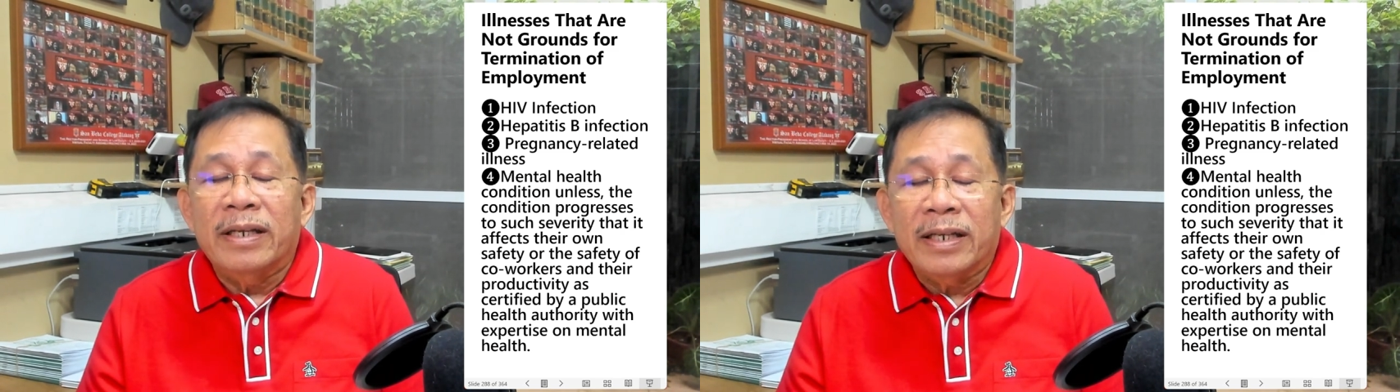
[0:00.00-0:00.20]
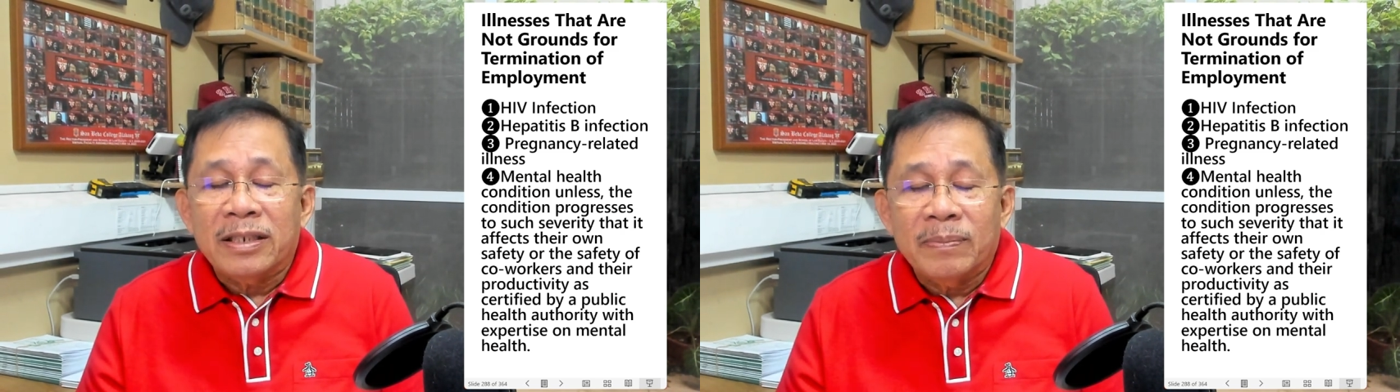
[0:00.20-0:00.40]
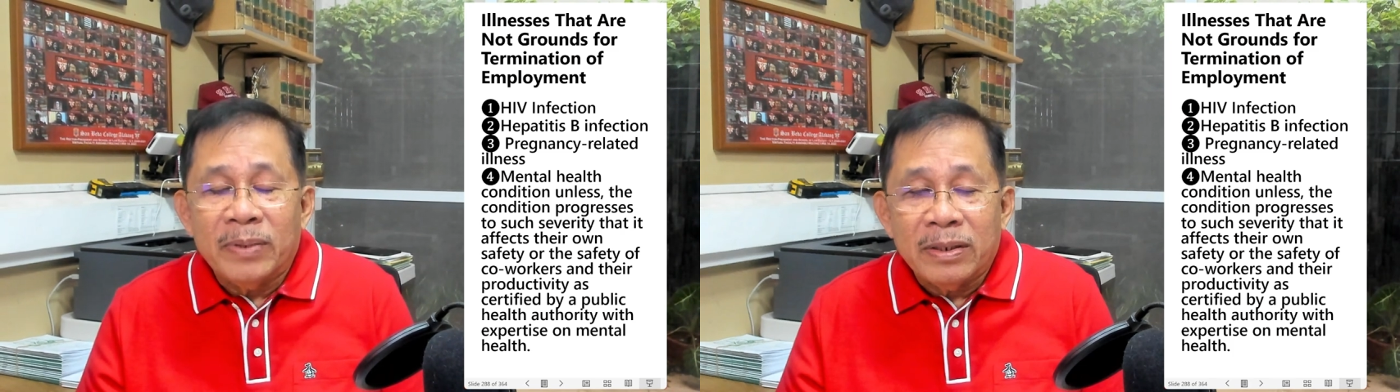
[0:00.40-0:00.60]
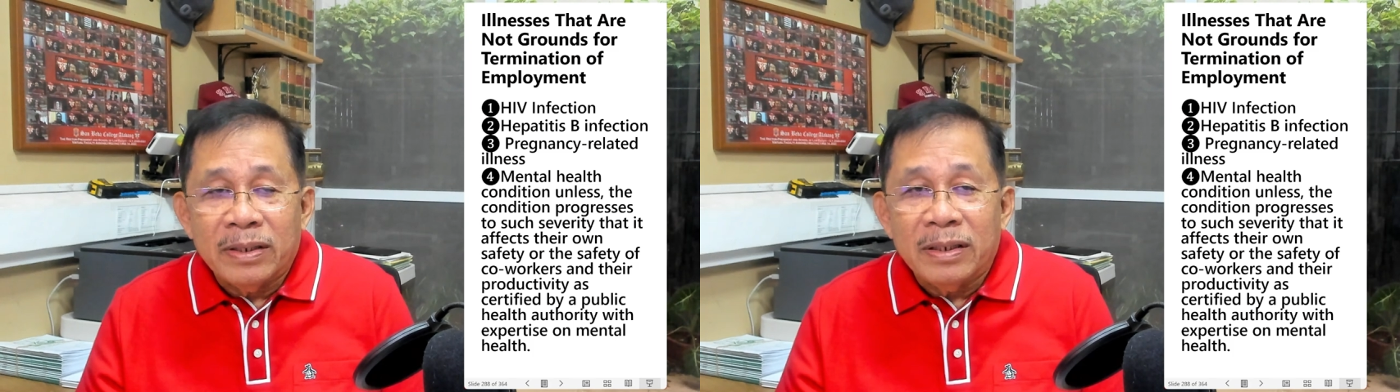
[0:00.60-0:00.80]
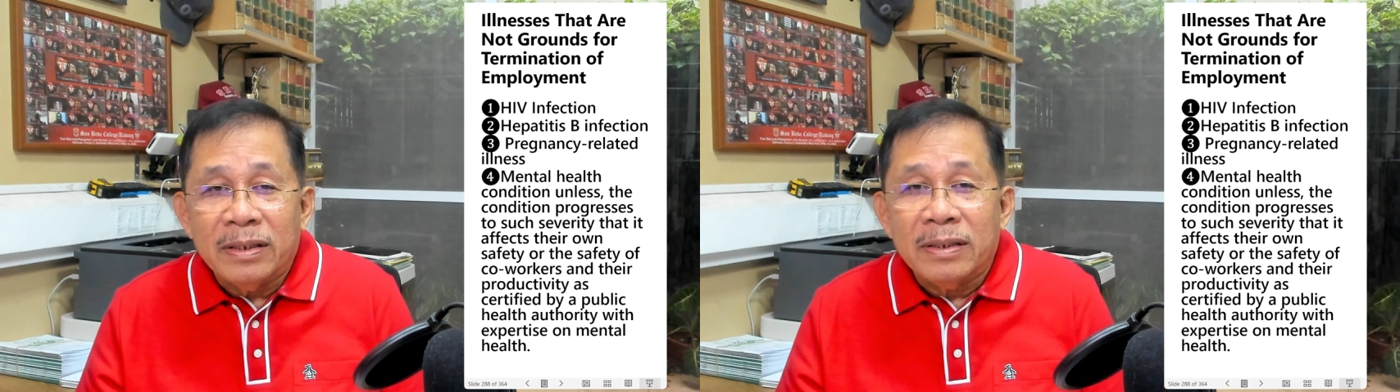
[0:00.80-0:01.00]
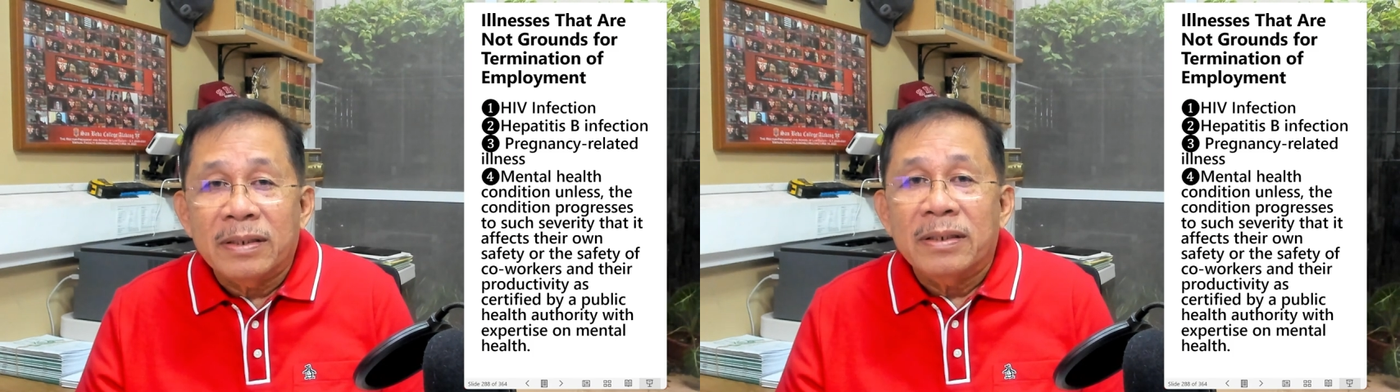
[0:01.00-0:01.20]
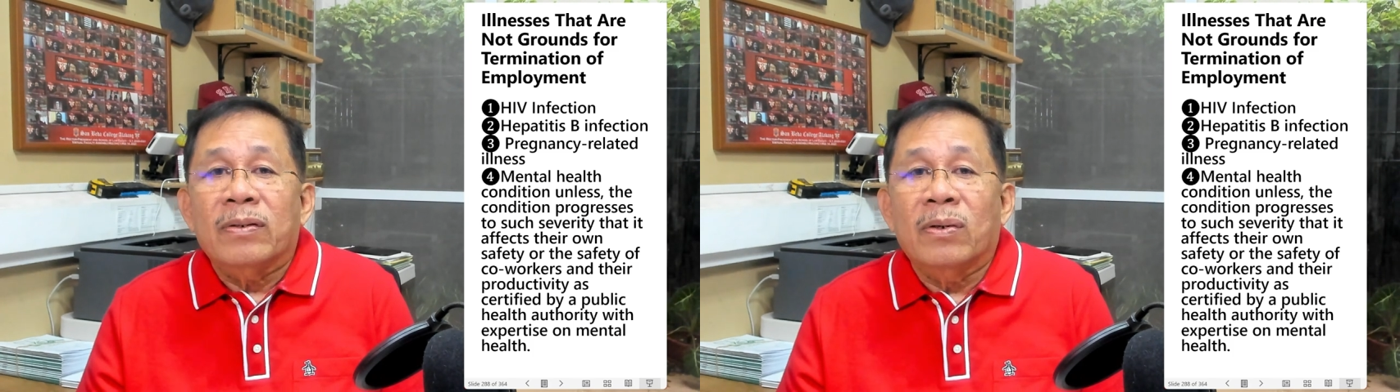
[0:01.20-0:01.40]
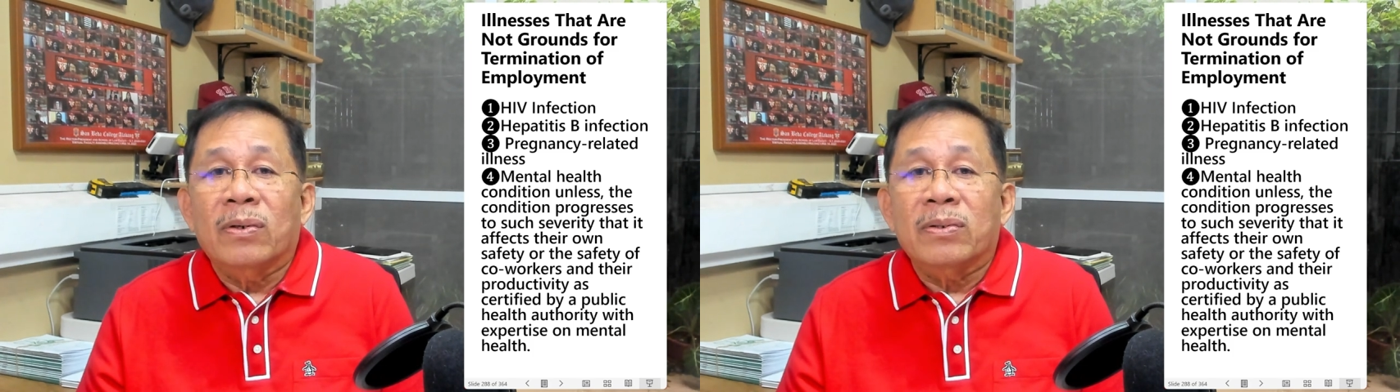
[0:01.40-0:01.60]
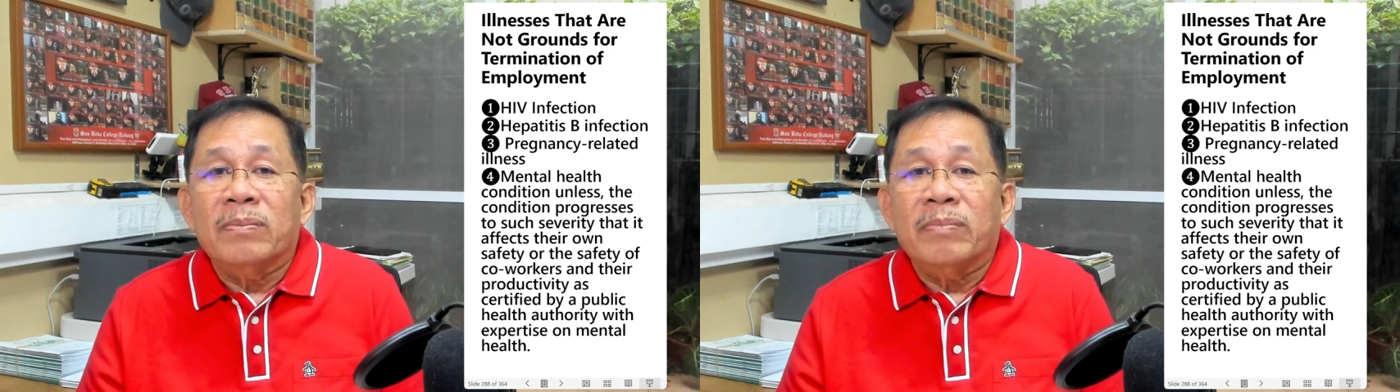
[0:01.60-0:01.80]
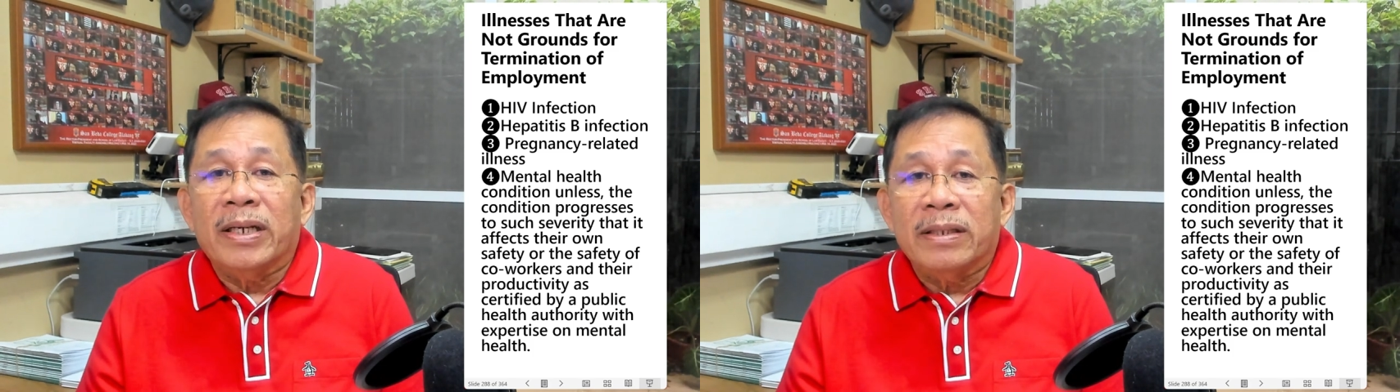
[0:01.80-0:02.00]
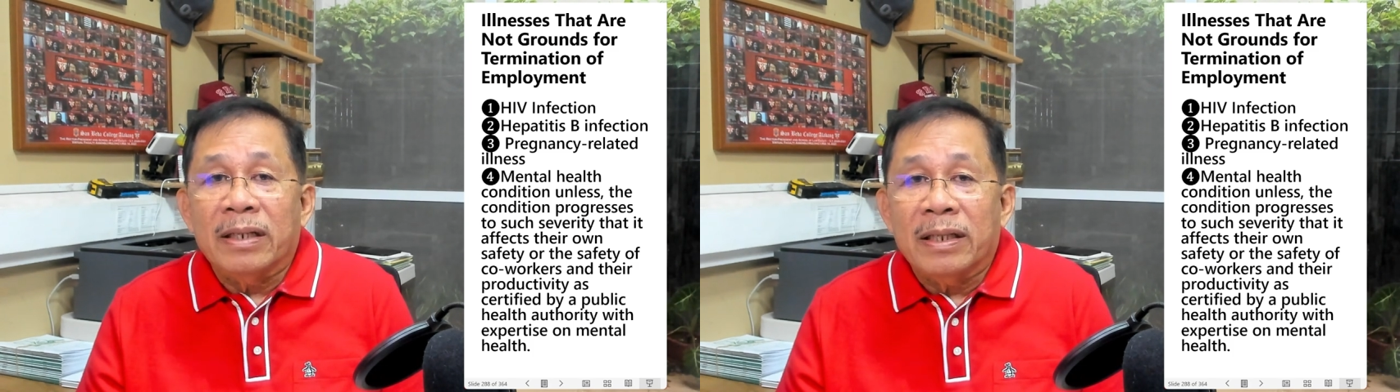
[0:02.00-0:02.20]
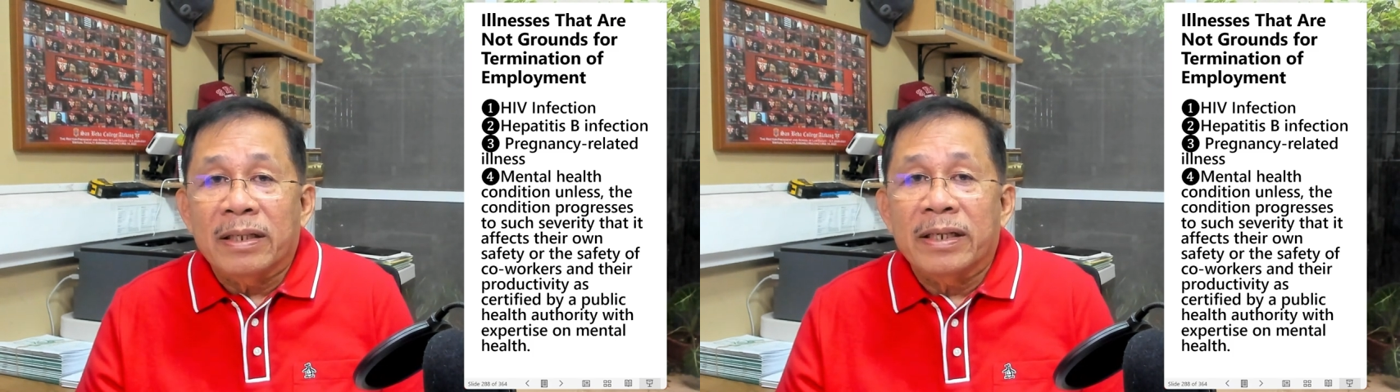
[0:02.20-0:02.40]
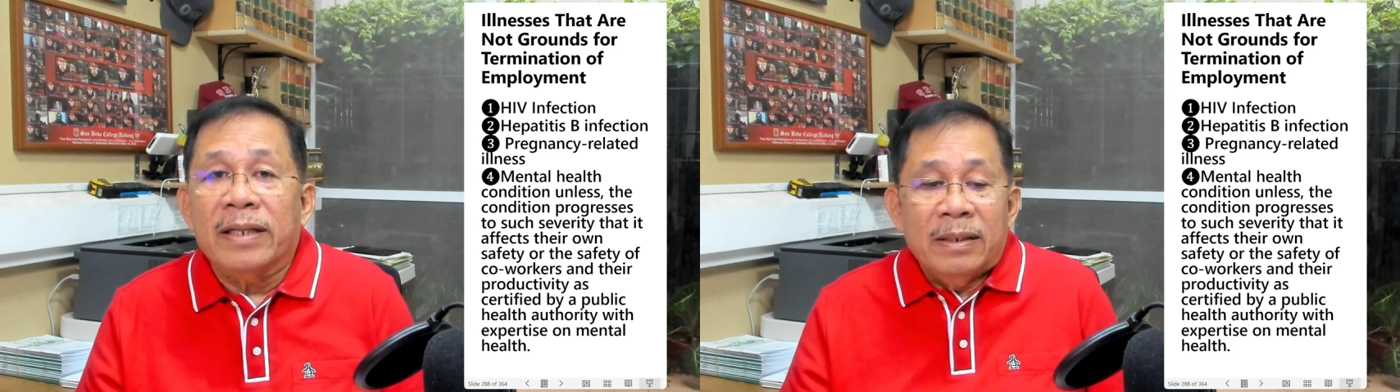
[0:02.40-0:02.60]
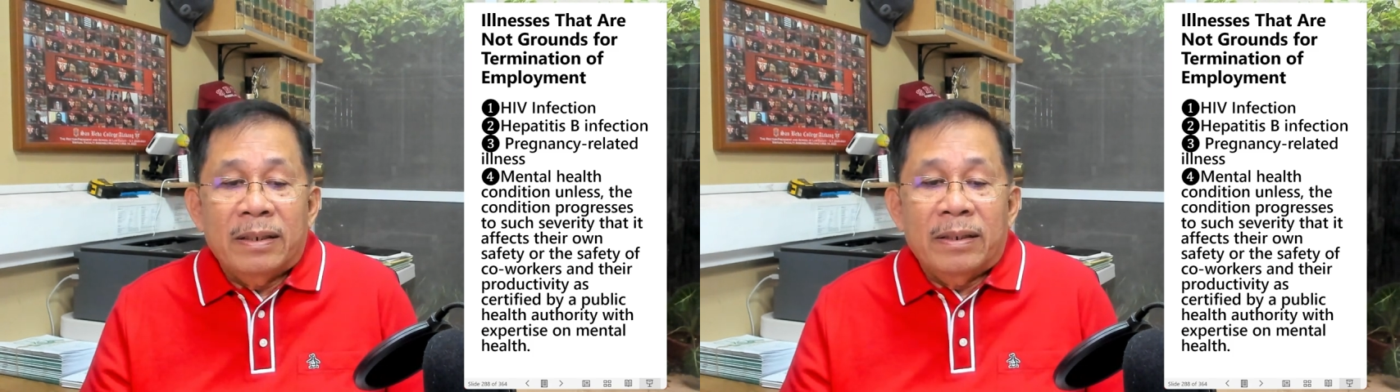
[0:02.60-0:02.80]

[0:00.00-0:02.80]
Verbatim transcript: expertise on mental health.